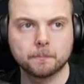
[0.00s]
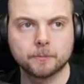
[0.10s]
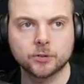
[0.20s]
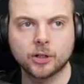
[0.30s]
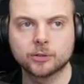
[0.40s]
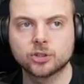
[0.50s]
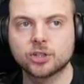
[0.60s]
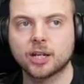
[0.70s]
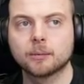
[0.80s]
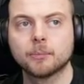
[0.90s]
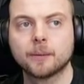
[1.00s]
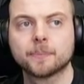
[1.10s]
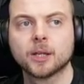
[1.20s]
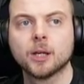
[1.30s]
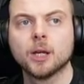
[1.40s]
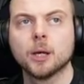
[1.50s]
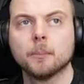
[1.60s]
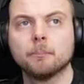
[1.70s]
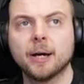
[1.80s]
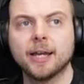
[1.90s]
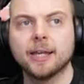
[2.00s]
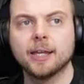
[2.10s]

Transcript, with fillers: sorry, I was just checking my my